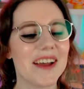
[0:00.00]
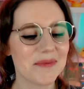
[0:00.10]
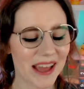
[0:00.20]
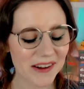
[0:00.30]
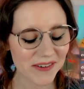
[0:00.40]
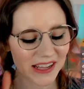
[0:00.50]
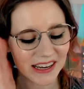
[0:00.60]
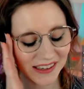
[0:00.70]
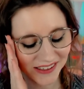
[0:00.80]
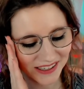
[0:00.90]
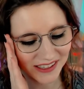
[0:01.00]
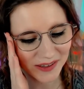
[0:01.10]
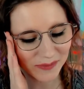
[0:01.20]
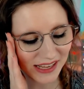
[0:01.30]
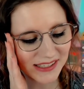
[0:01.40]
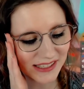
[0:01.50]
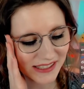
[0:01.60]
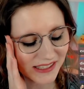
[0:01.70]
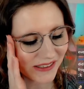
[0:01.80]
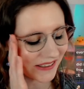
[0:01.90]
and Penguin, bless his
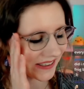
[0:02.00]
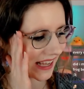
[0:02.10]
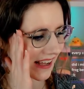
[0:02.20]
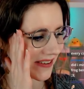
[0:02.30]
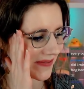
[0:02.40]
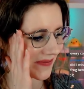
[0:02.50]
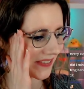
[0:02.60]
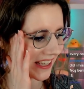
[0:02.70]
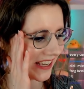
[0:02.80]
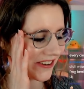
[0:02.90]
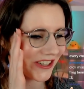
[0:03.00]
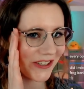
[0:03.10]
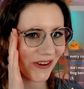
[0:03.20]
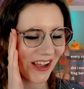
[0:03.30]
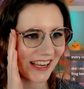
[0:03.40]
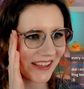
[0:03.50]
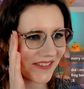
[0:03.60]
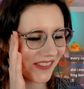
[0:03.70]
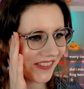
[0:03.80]
soul, um, used the toilet.